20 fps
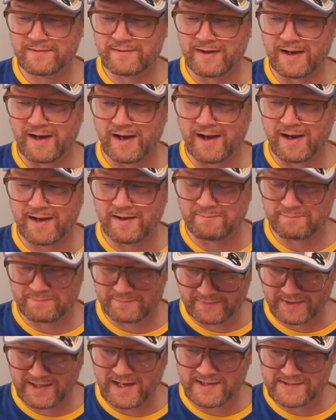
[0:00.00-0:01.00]
I
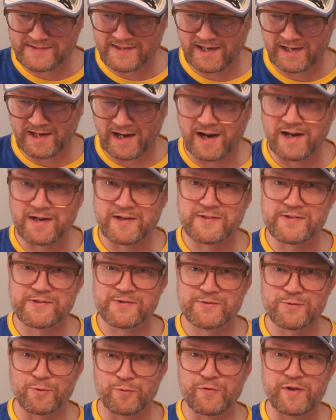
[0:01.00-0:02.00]
guess I like
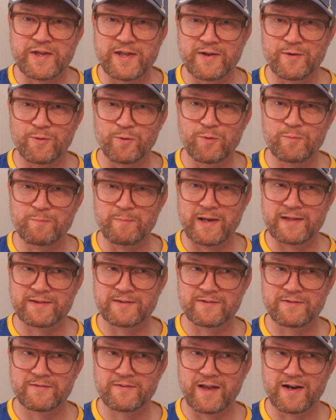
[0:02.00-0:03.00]
Sofiero
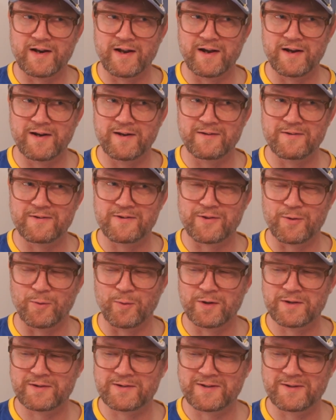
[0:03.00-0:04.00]
better than I
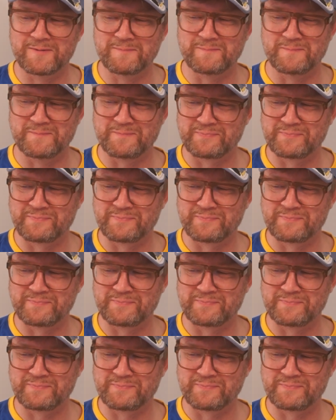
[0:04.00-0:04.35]
thought.